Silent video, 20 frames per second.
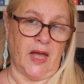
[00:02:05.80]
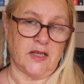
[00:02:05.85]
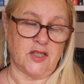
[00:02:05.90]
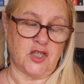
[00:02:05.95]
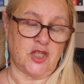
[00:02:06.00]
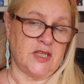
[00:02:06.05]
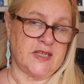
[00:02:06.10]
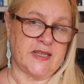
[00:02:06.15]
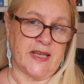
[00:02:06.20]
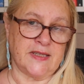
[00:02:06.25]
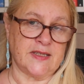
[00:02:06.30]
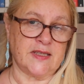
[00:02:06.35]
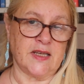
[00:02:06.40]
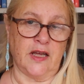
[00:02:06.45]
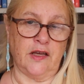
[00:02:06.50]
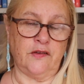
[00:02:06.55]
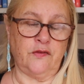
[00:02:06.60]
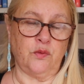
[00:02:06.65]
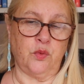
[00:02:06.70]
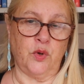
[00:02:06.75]
She says
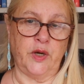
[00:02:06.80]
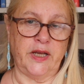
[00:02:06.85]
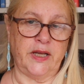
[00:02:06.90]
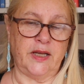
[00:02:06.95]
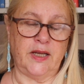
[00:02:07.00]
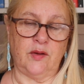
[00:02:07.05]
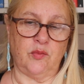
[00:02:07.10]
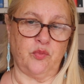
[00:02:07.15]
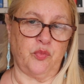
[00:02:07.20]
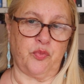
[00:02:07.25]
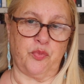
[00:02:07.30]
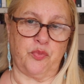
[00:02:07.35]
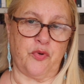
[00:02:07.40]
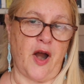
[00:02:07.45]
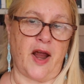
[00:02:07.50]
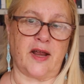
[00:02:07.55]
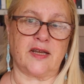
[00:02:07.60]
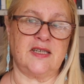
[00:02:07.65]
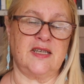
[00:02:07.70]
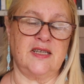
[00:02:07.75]
that if we
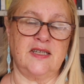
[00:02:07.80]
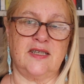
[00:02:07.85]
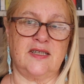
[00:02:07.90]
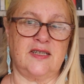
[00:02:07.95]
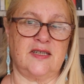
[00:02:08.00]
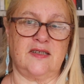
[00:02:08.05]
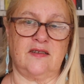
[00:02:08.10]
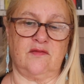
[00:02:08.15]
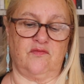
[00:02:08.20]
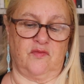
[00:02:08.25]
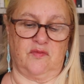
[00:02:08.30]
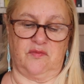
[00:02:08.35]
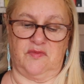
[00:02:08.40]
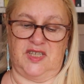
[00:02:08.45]
practice